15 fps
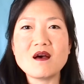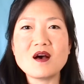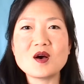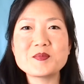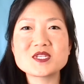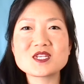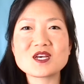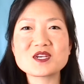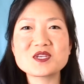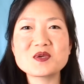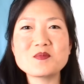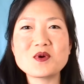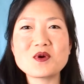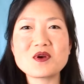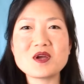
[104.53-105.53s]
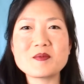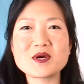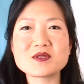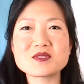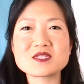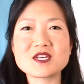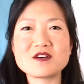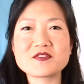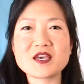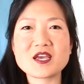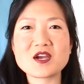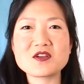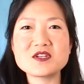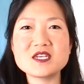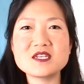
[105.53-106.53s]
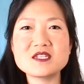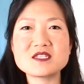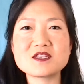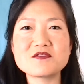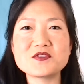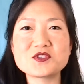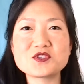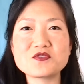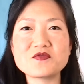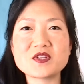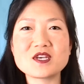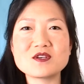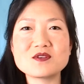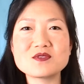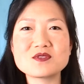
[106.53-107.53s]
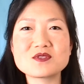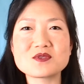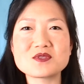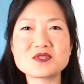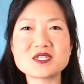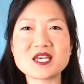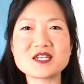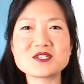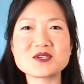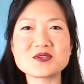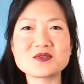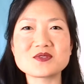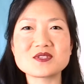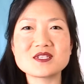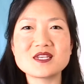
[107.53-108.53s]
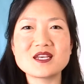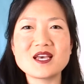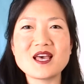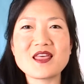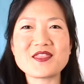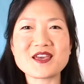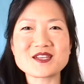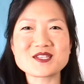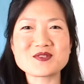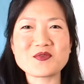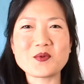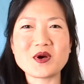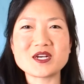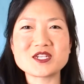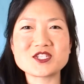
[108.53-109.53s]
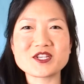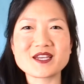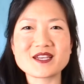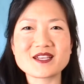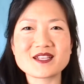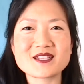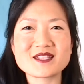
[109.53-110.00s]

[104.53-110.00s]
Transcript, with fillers: I'll be talking more about self care needs in future videos, so stay tuned. Thanks for watching.